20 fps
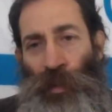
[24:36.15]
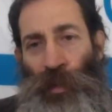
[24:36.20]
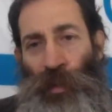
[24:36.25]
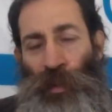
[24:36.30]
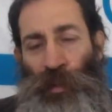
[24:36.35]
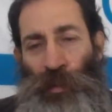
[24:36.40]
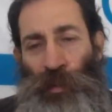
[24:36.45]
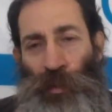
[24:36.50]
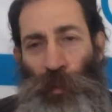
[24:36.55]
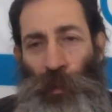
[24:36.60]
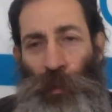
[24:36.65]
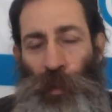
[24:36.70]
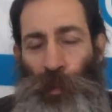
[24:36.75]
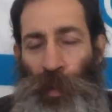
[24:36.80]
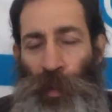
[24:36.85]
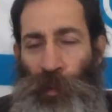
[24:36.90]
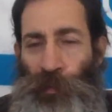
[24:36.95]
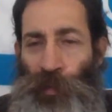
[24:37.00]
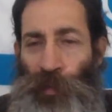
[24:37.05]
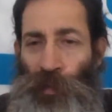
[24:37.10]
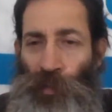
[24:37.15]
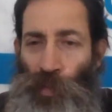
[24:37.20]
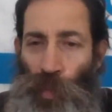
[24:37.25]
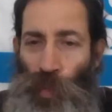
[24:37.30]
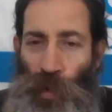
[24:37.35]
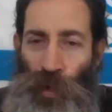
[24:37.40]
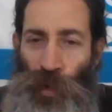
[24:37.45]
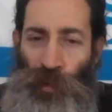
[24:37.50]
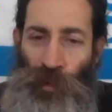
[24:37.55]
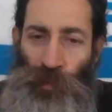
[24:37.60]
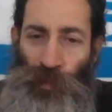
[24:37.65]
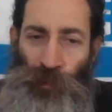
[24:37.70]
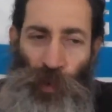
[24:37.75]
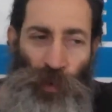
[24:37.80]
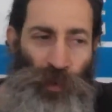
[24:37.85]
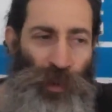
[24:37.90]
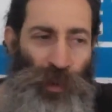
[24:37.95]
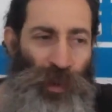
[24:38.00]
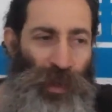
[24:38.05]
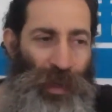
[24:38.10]
And so many people in this world are
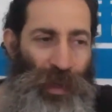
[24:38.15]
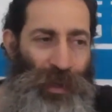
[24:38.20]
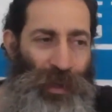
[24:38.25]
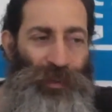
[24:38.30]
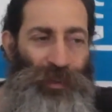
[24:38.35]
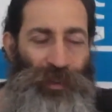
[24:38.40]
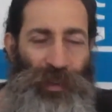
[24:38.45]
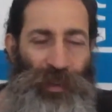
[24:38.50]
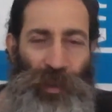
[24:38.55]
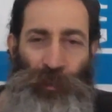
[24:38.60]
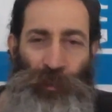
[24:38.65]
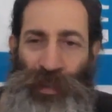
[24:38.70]
focused on the outside,